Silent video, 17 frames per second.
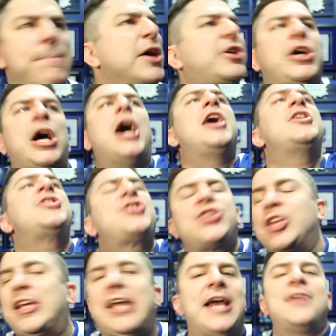
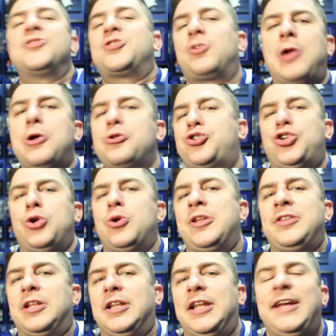because the Kings are out
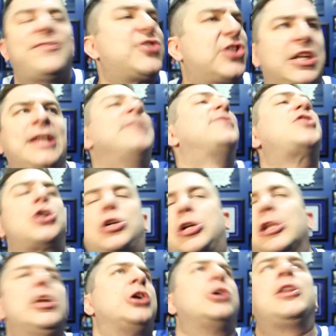shooting the Leafs, the Leafs are
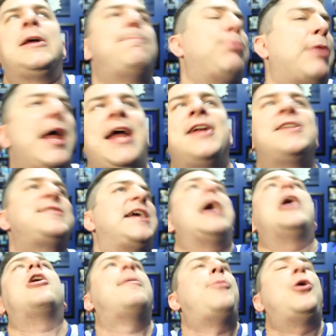clearly playing
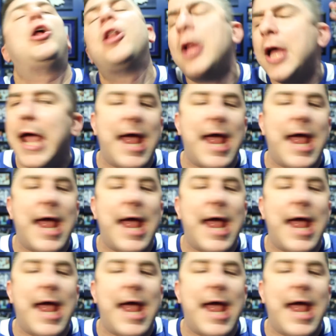terrible